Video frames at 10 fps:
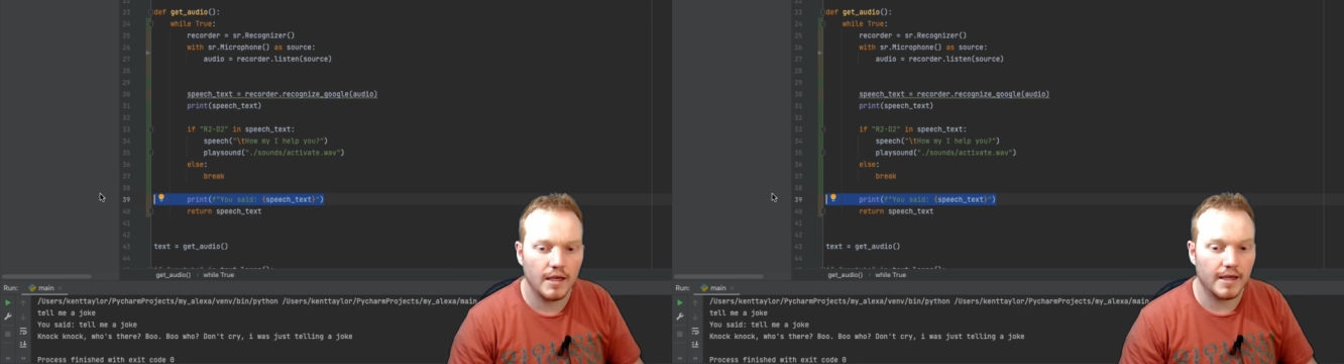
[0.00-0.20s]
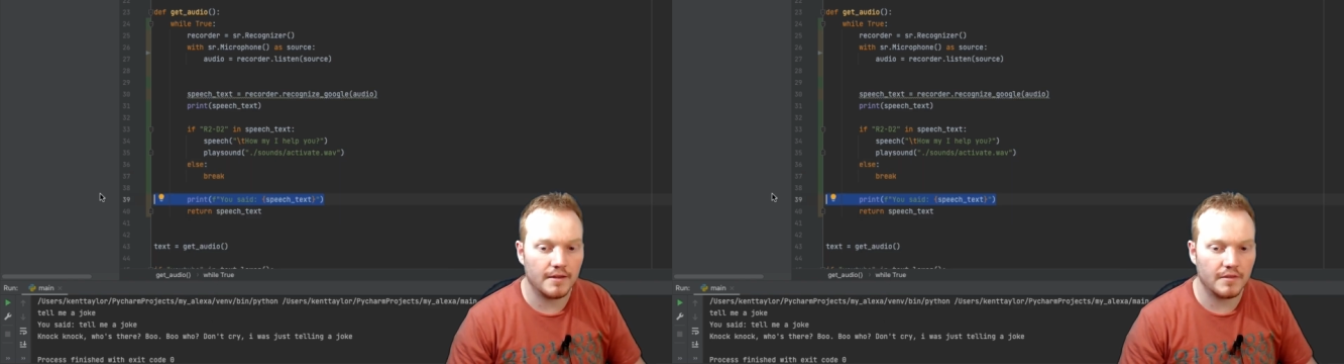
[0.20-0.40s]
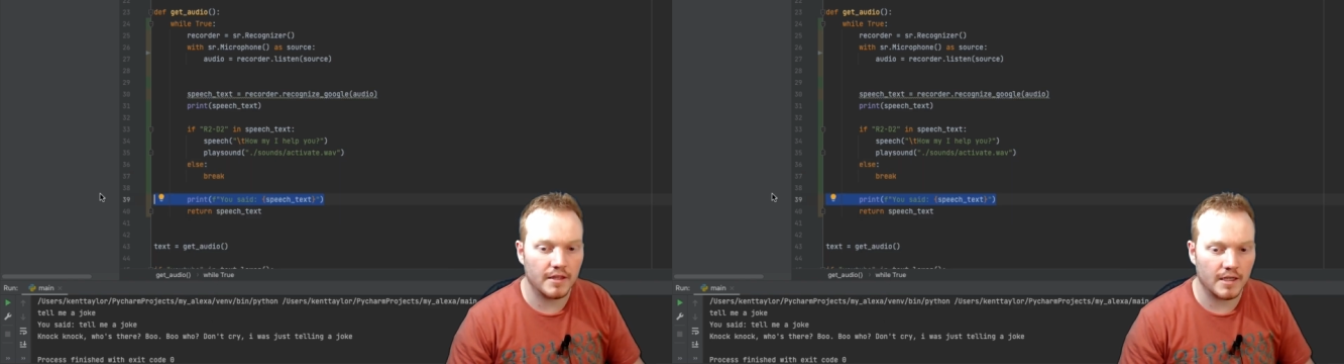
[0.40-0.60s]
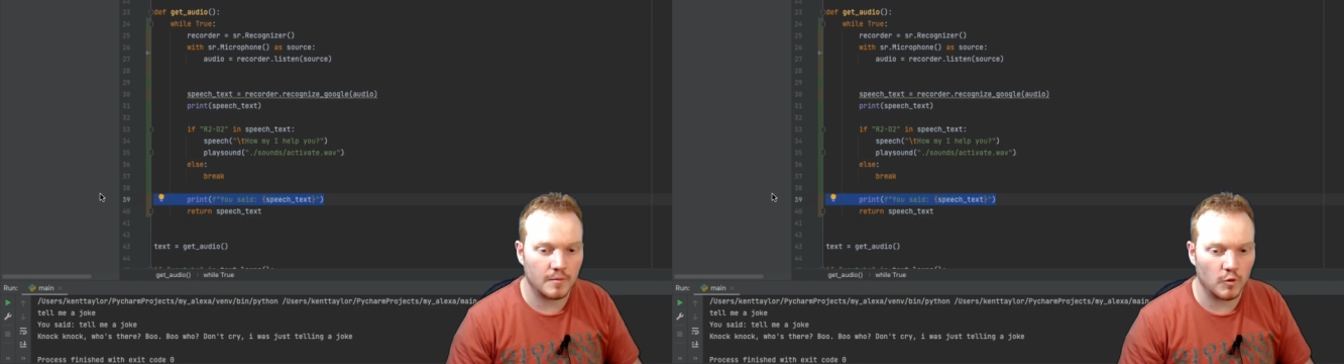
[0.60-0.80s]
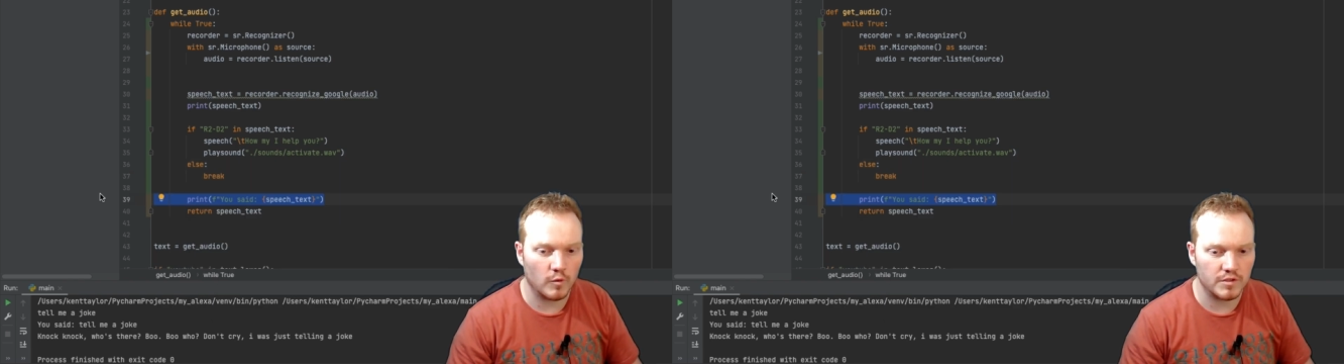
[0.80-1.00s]
And then
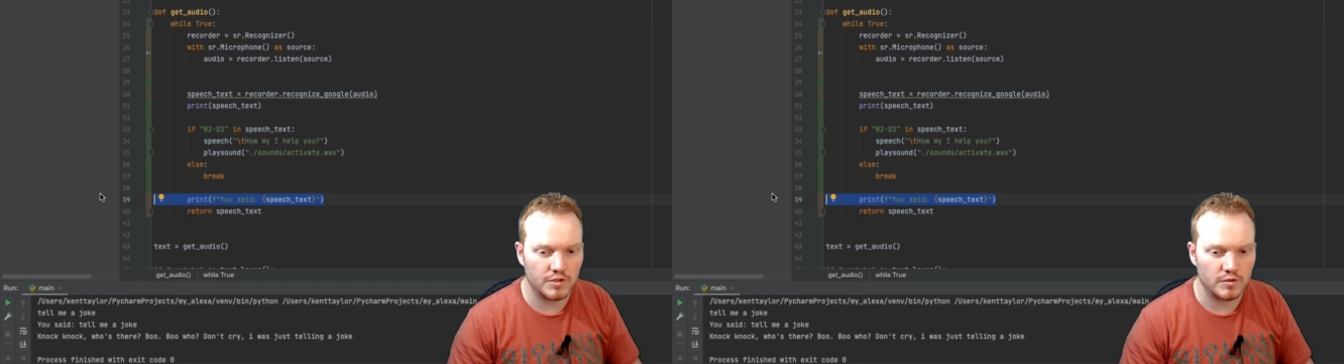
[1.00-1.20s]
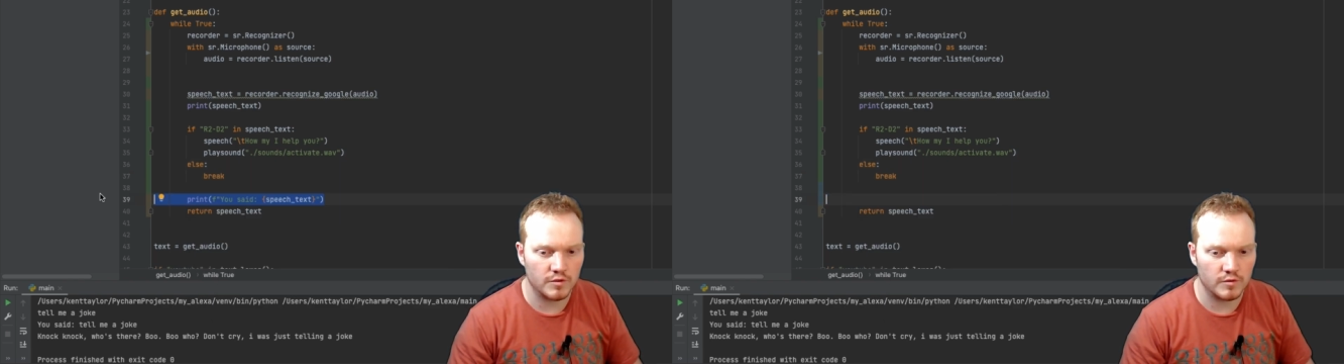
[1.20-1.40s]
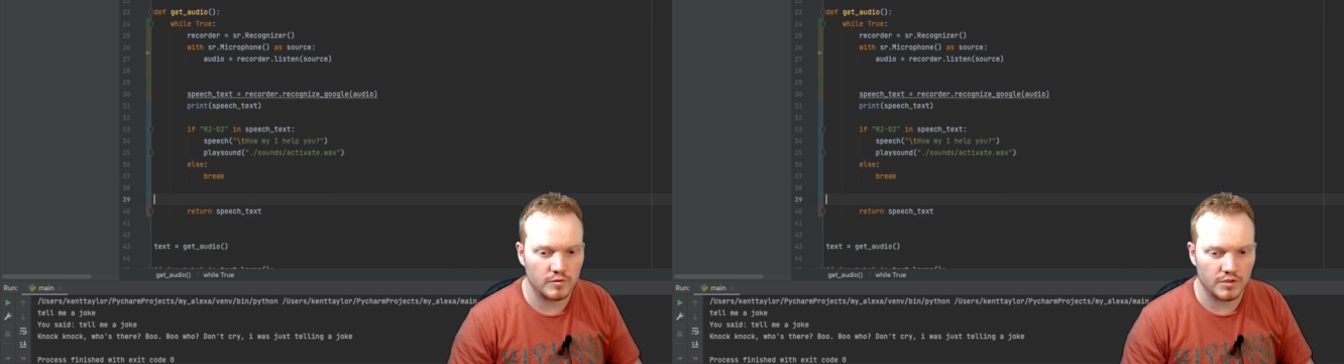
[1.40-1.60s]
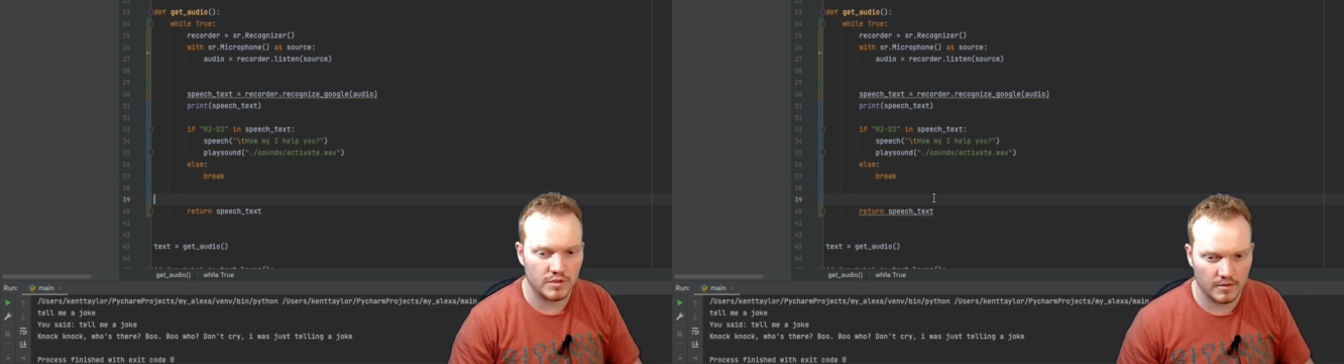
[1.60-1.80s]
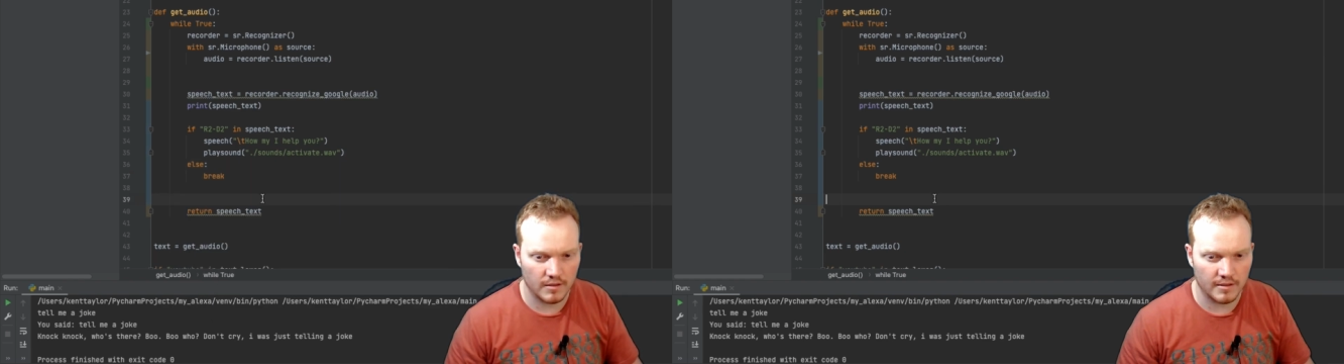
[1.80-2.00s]
I'm going to
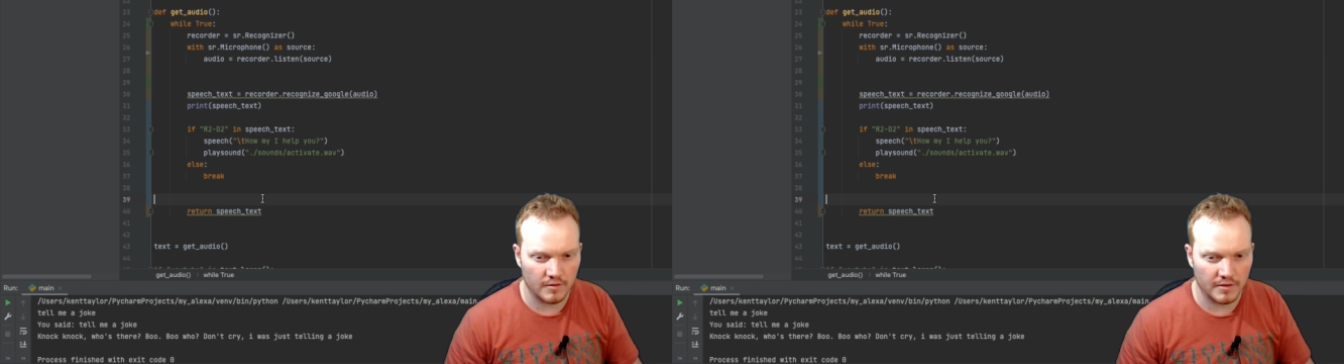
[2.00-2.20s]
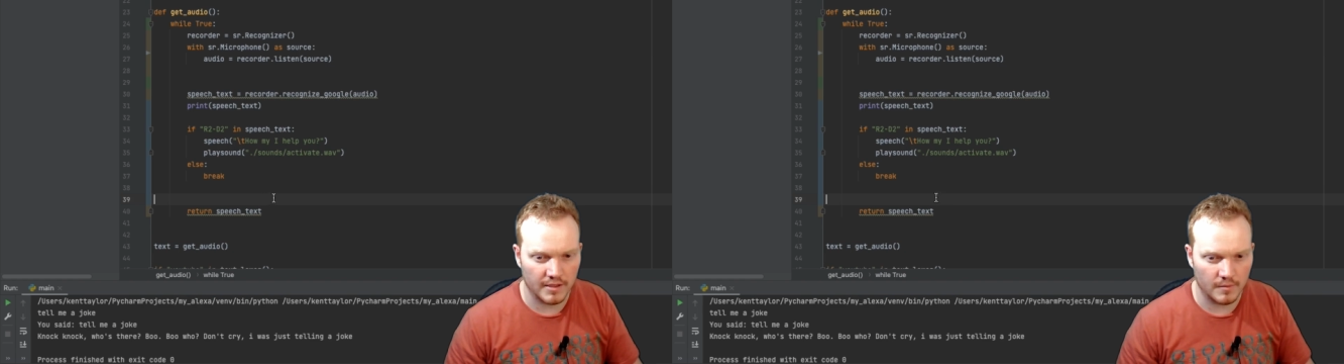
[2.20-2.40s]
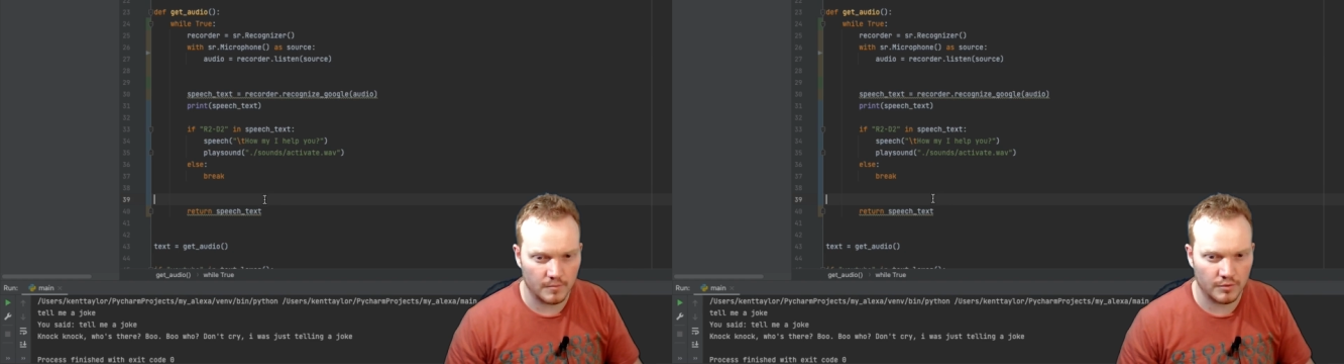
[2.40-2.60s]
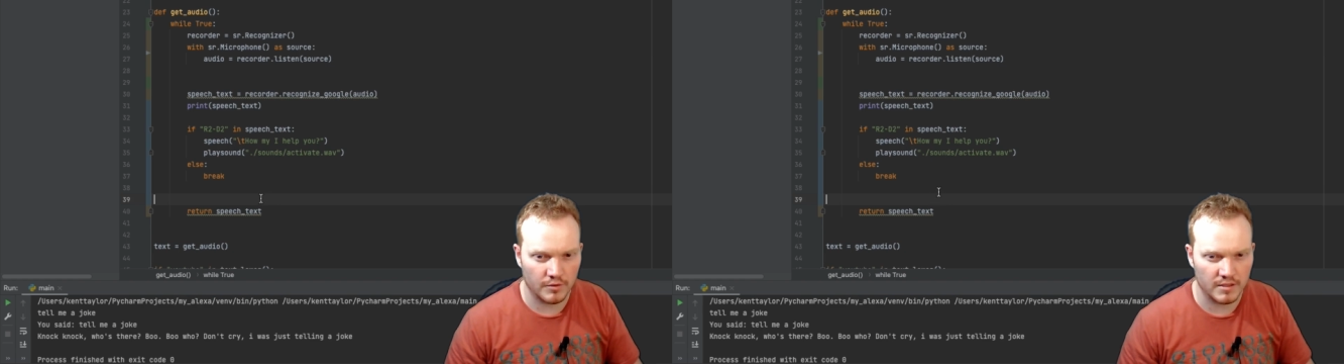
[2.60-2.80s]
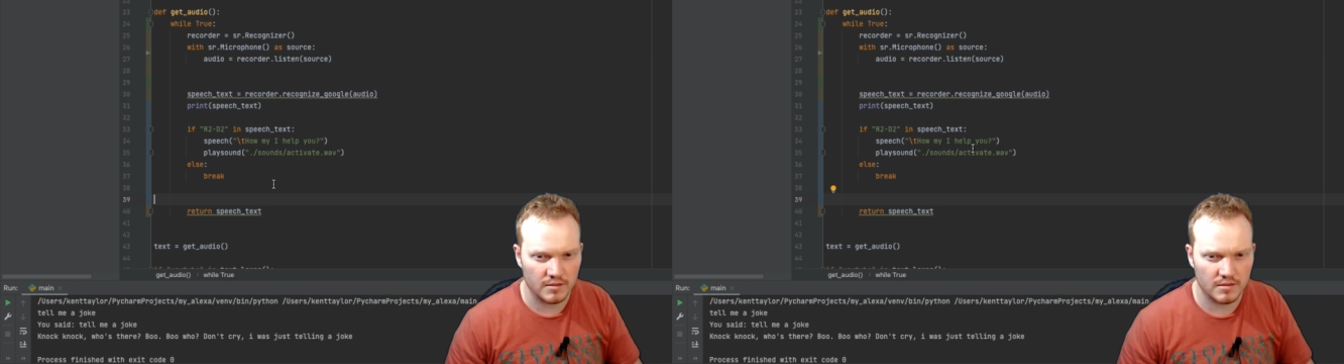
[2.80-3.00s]
just cut out that
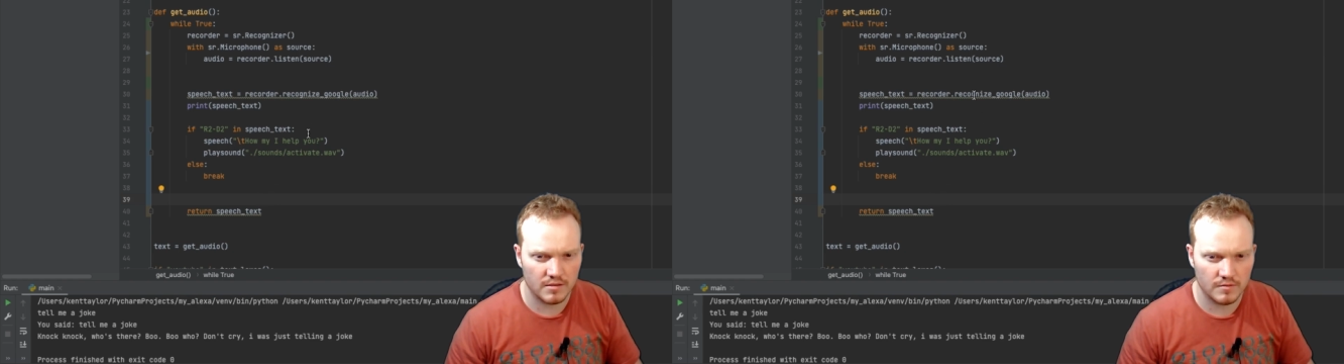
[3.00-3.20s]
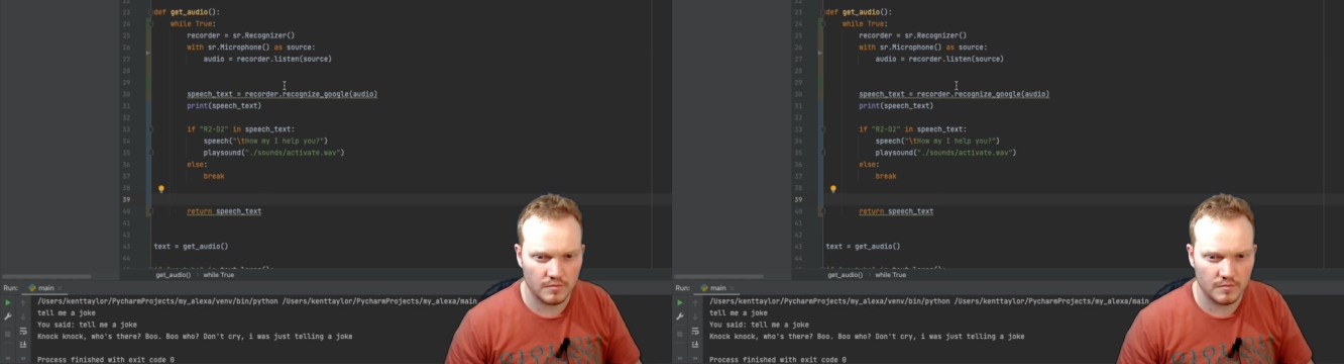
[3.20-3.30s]
print